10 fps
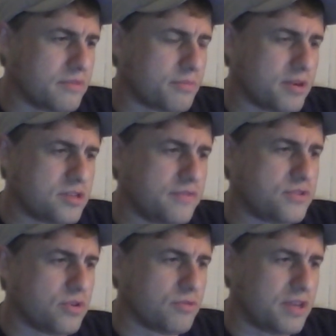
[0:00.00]
especially if
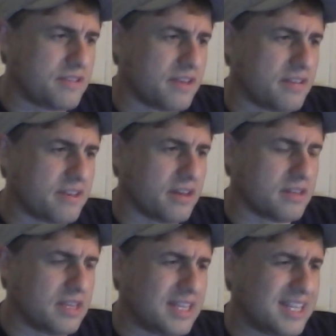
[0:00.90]
Jordan Reed stays
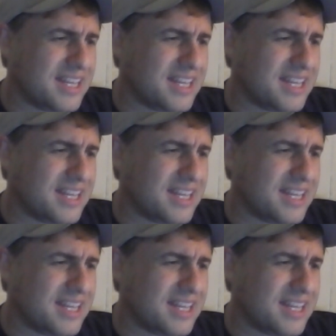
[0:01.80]
healthy.